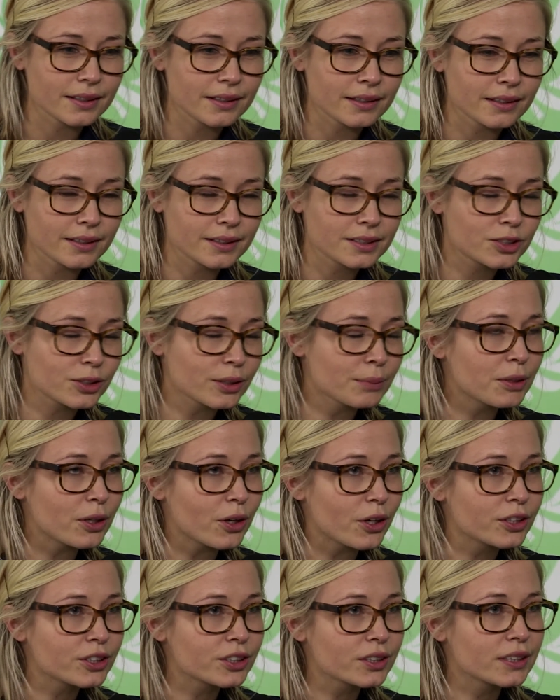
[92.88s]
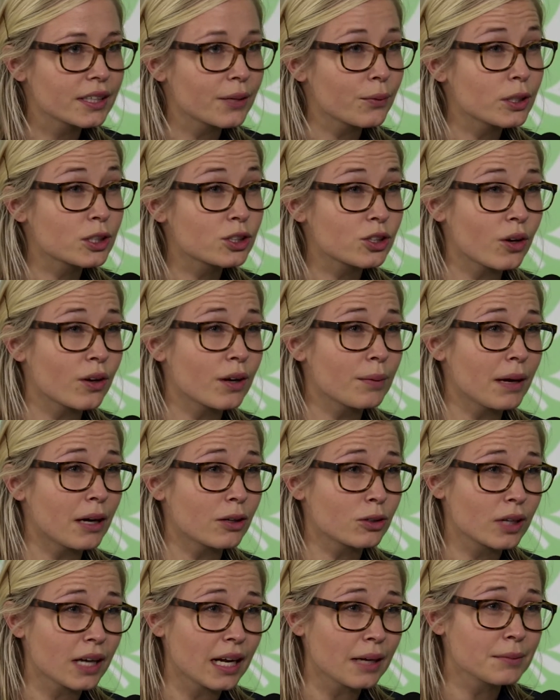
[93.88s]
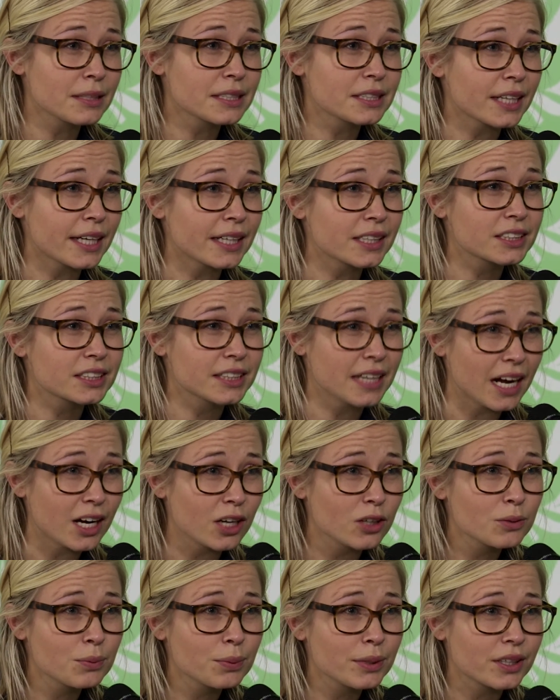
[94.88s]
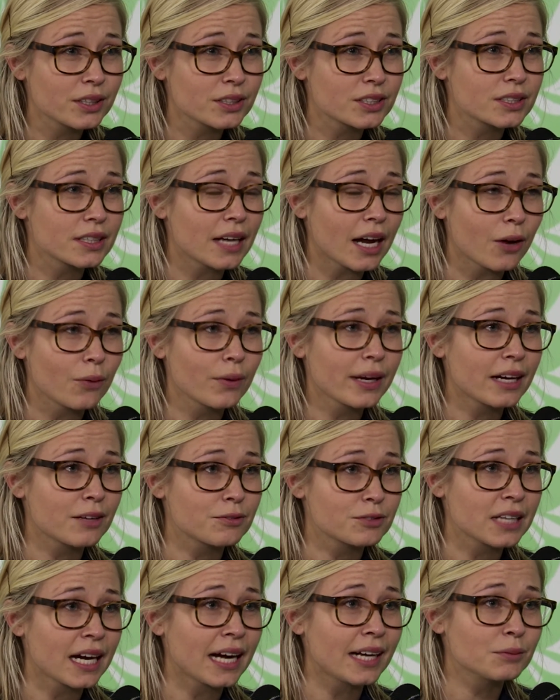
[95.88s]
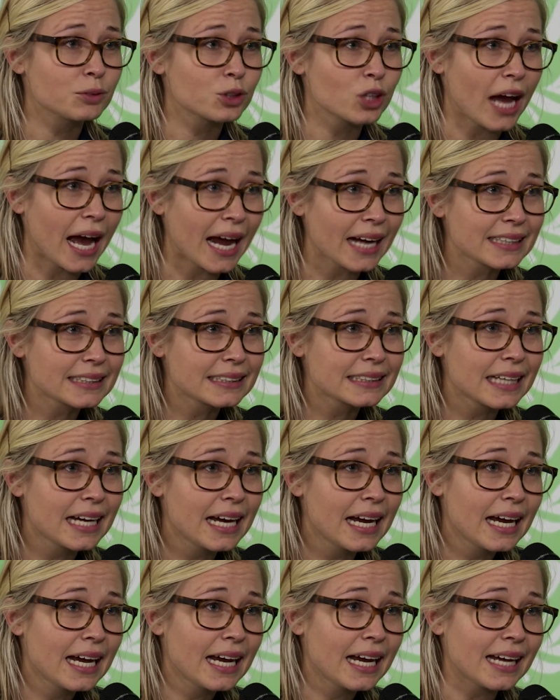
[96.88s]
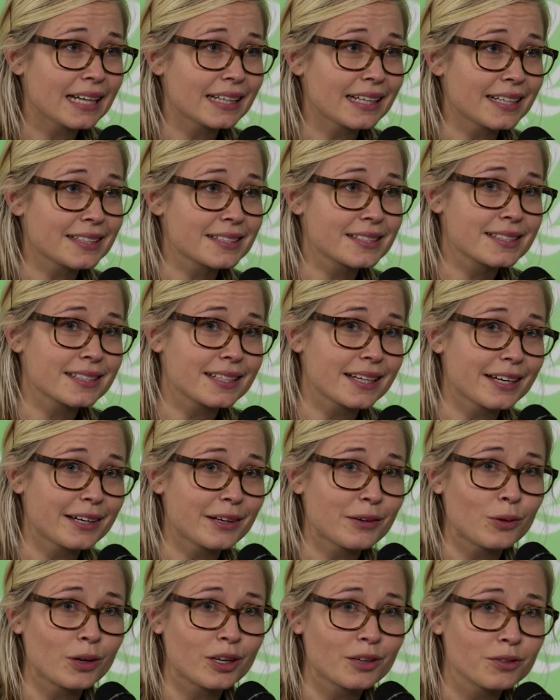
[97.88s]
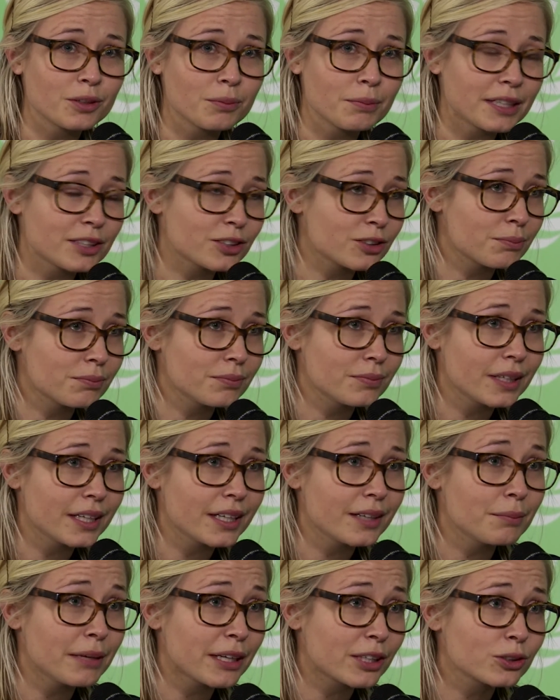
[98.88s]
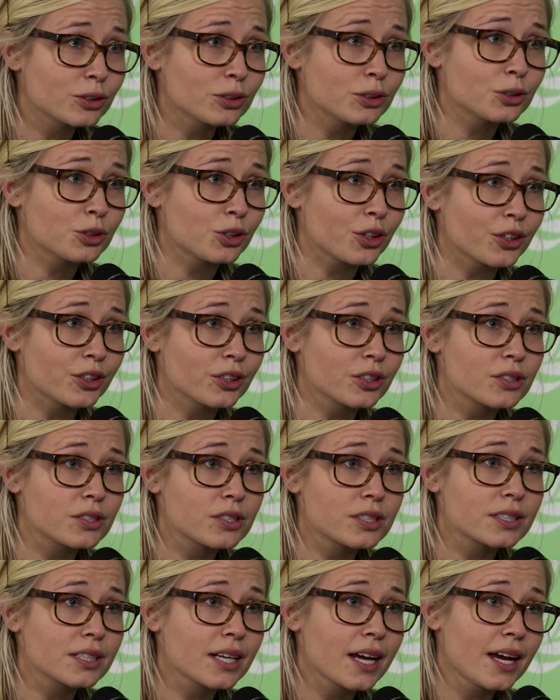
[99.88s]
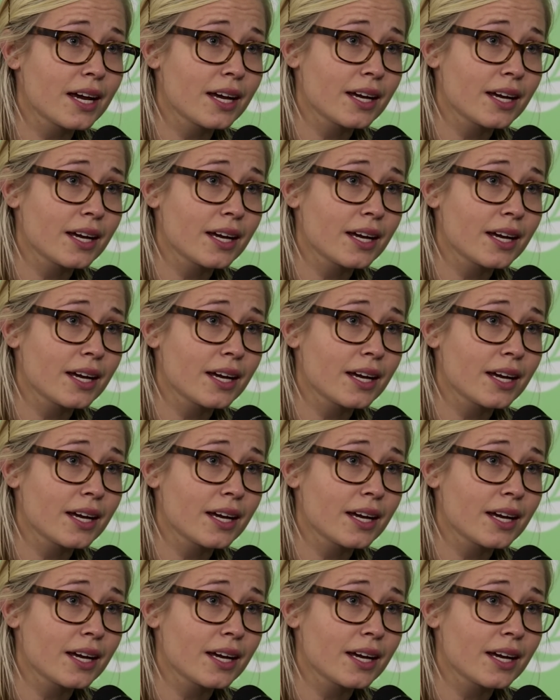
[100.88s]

extremely urgent that we talk about climate change now, because now we have time to act. And as one of the major medical journals